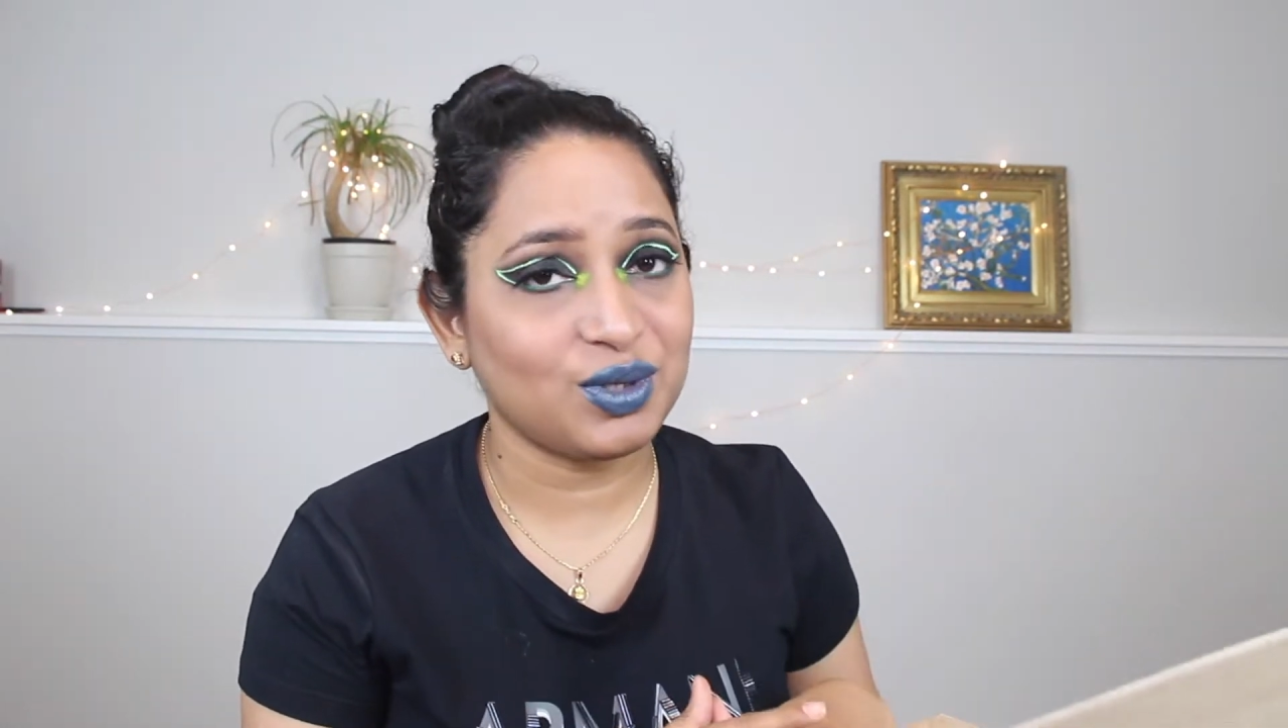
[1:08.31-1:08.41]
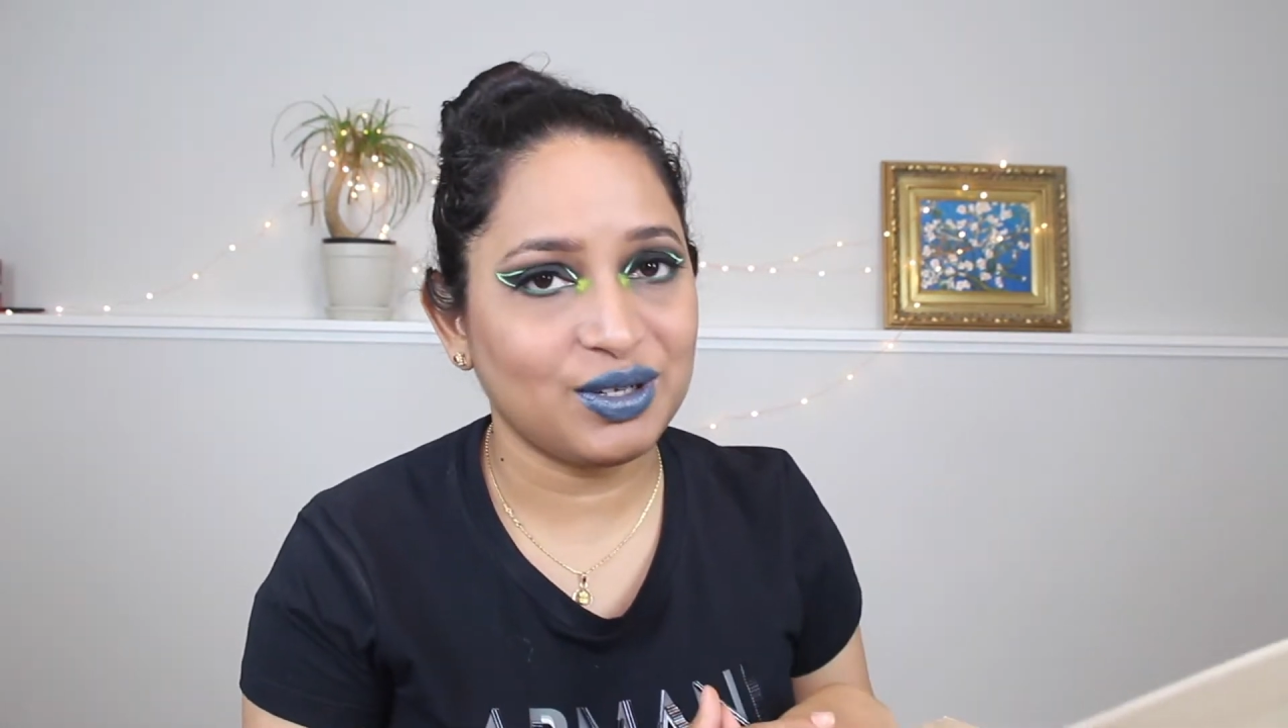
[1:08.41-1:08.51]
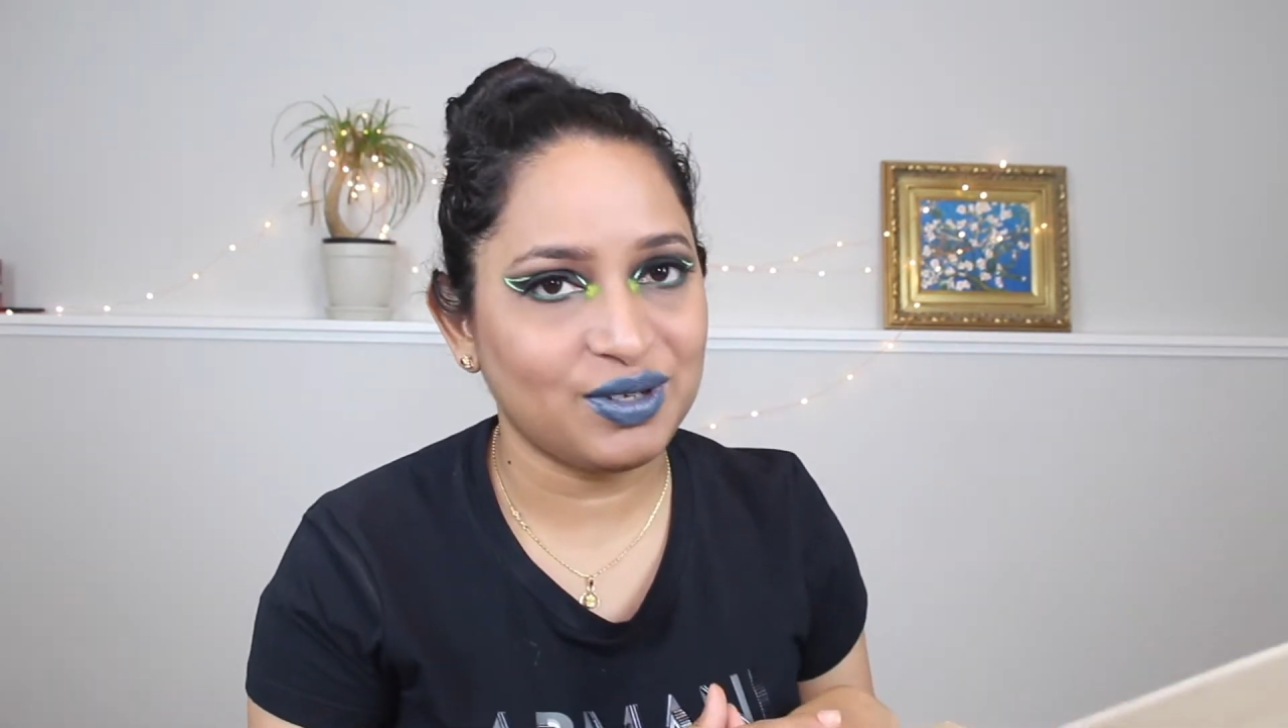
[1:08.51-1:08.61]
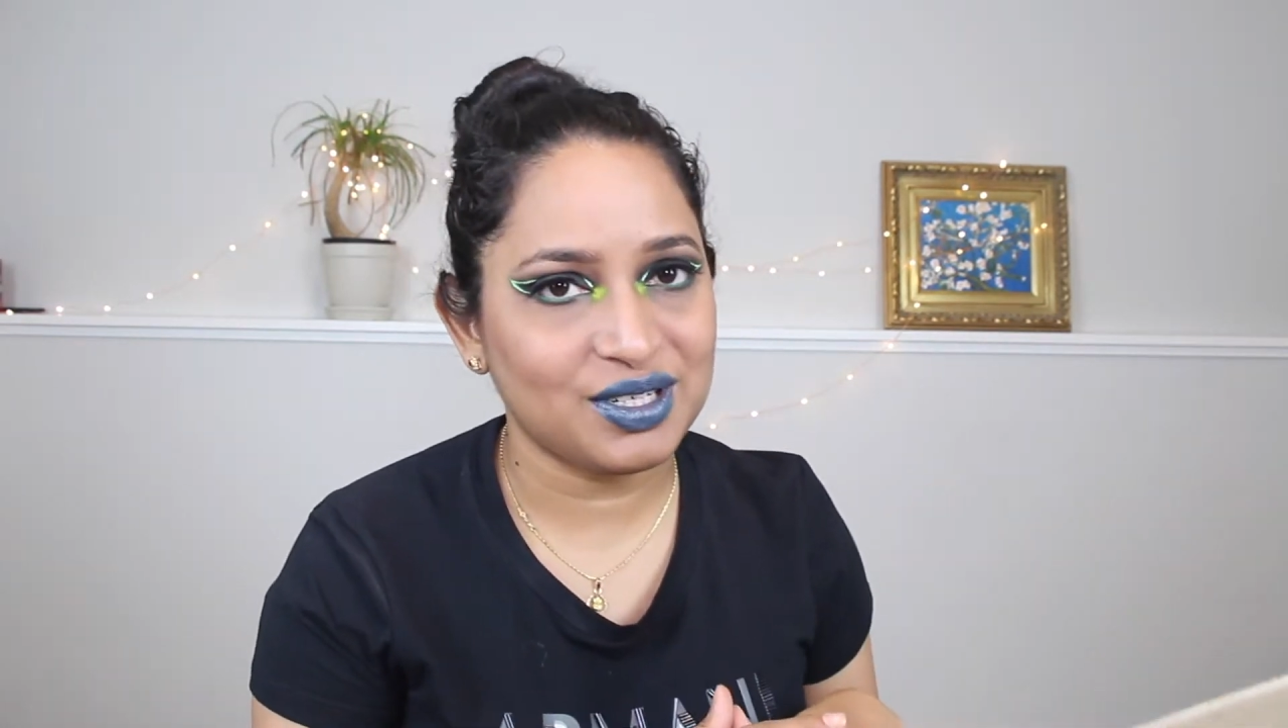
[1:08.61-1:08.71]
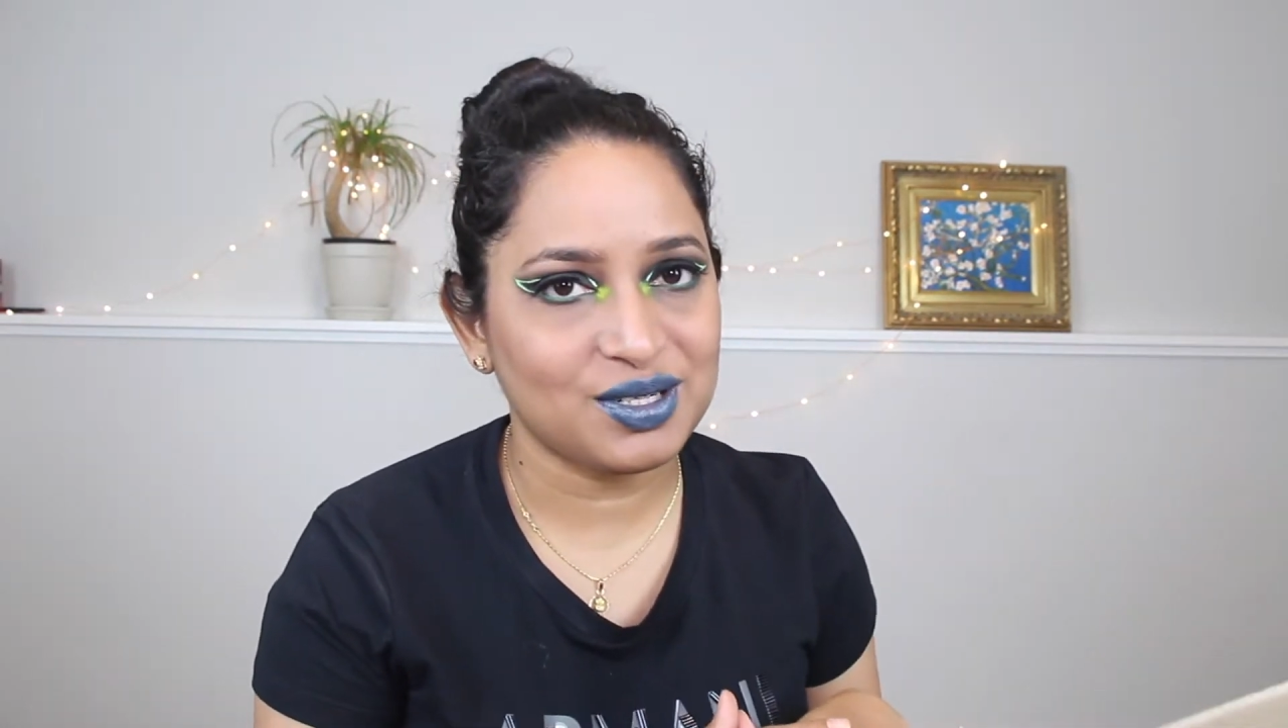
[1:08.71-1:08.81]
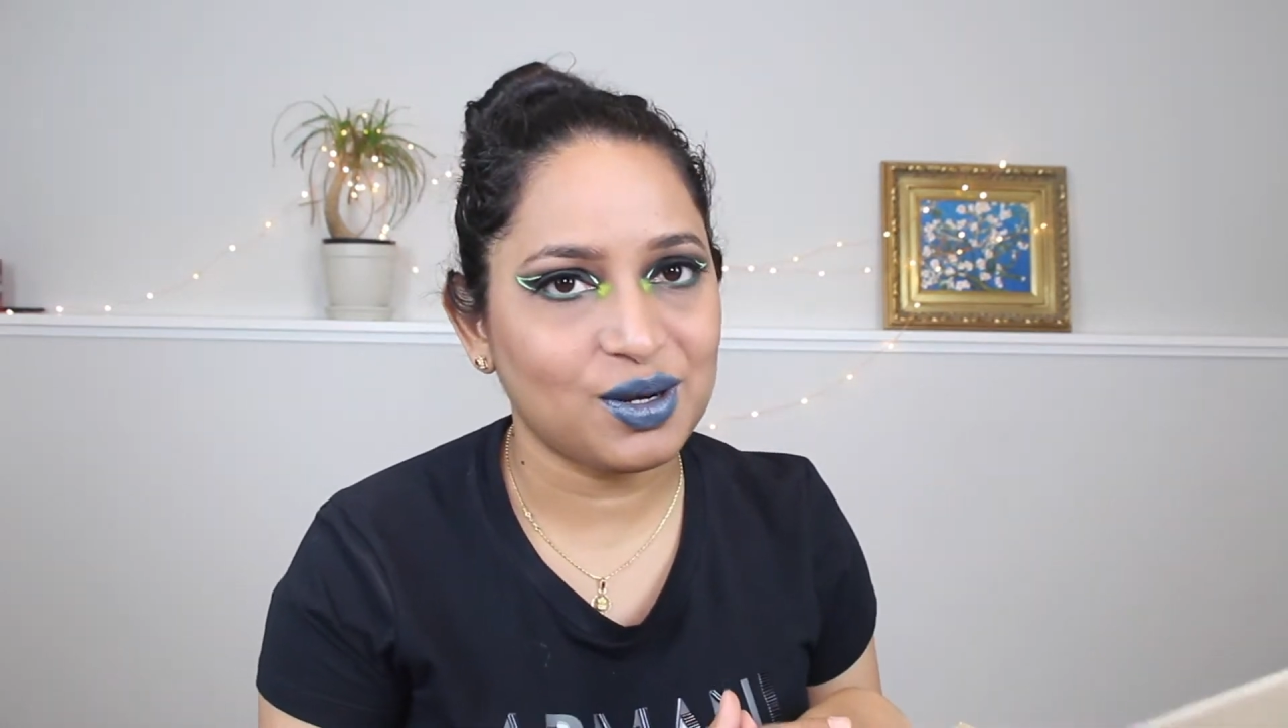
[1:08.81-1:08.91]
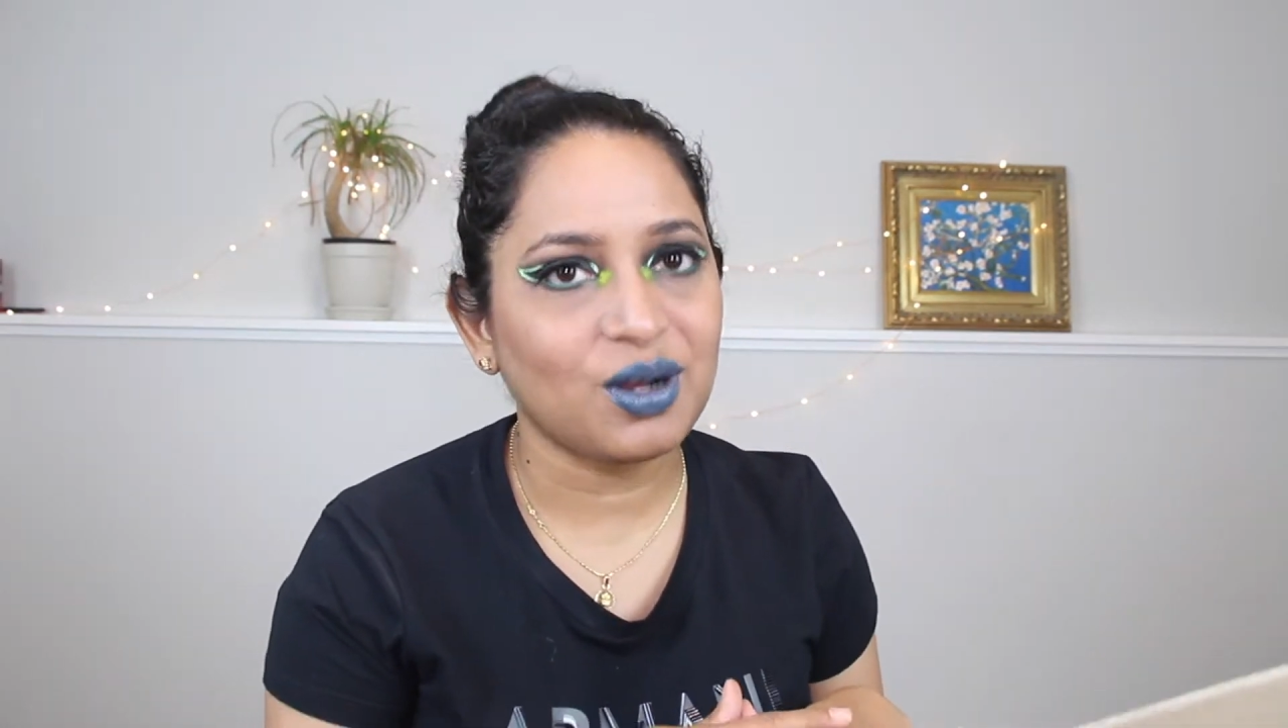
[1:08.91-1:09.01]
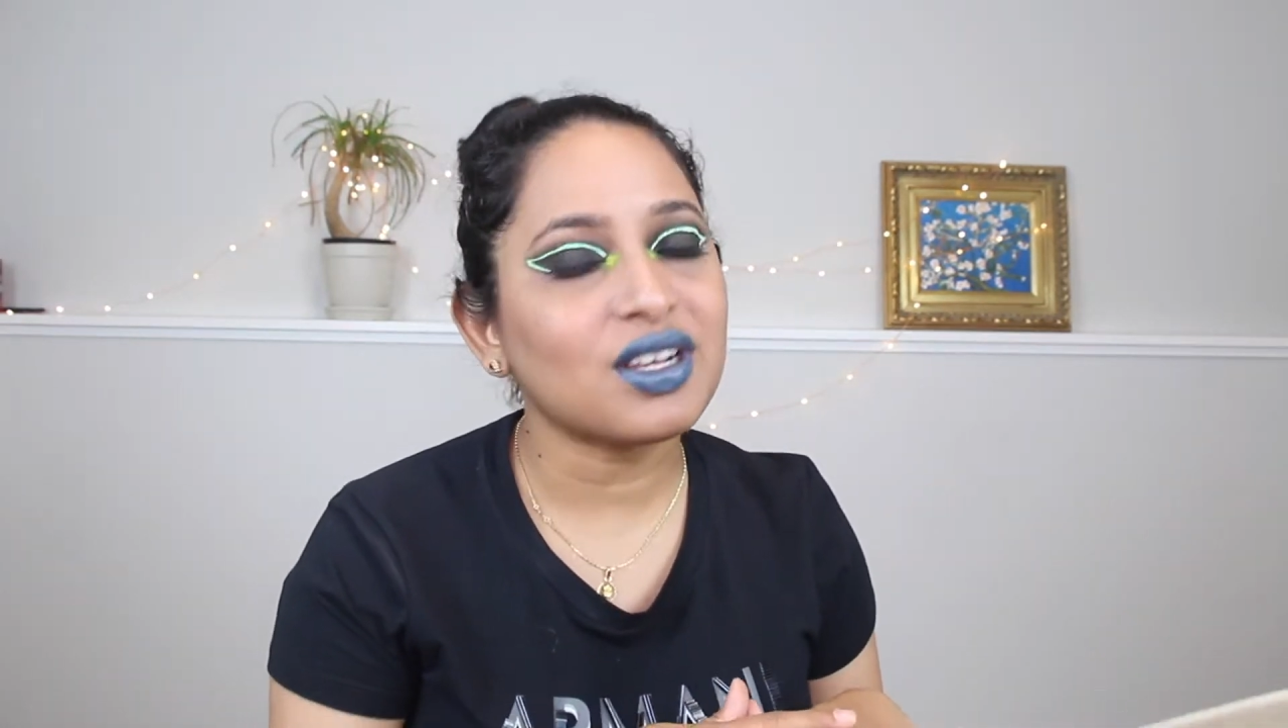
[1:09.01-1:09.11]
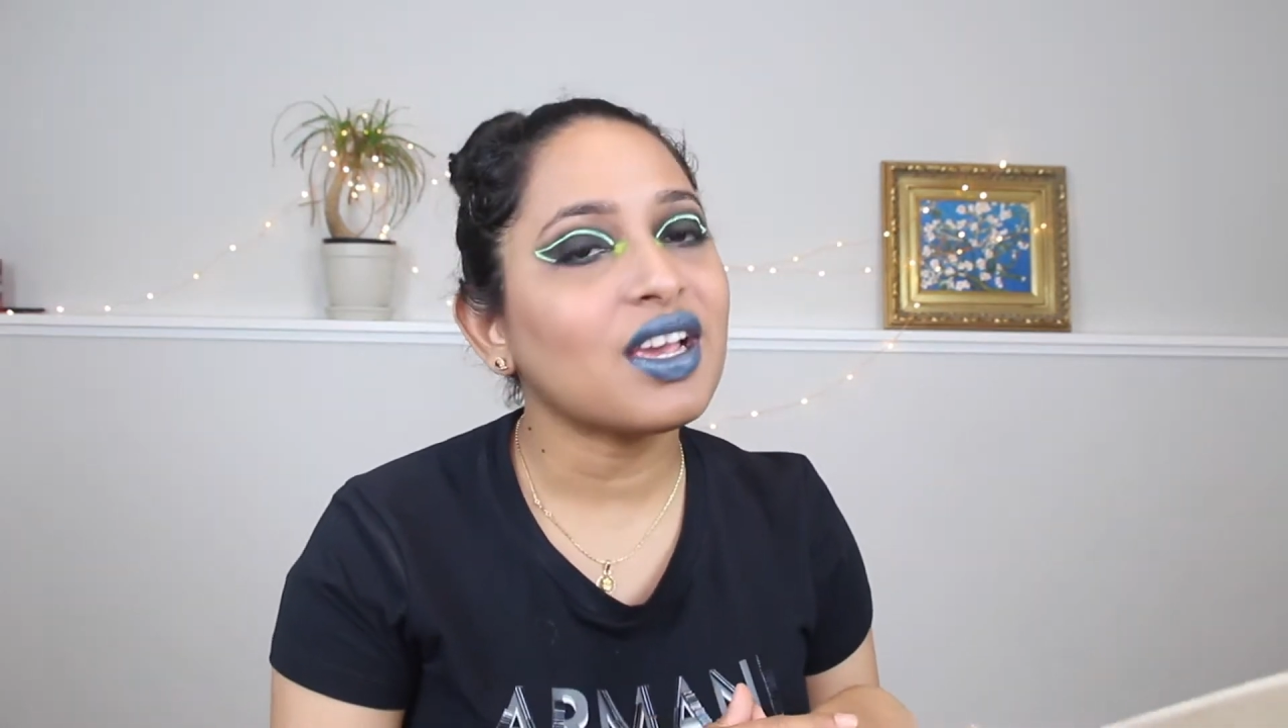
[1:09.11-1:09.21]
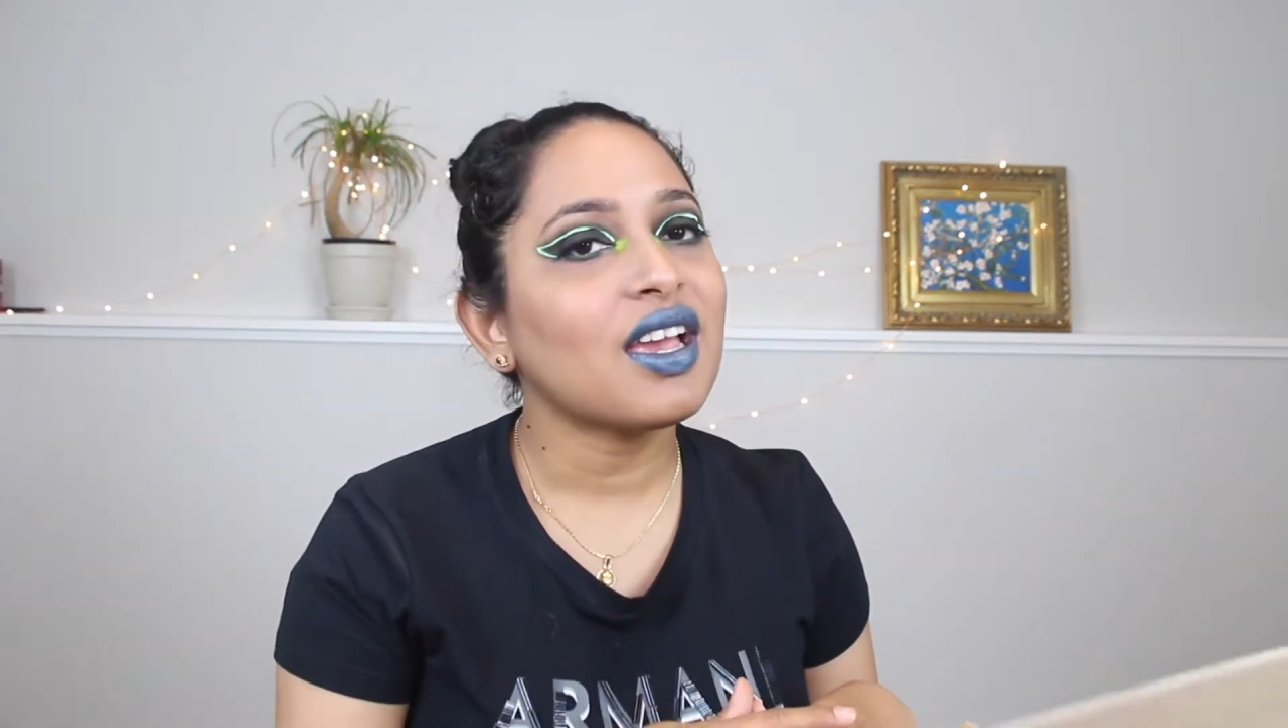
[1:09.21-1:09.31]
give it a
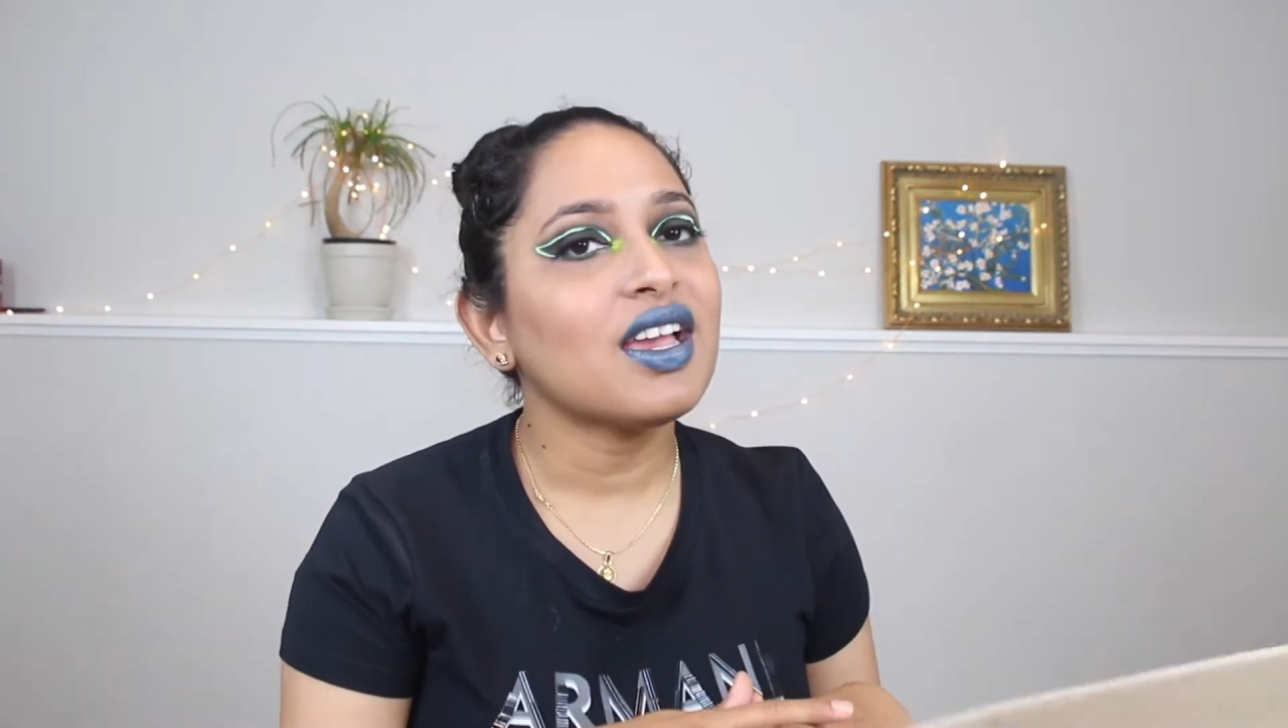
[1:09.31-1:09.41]
shot.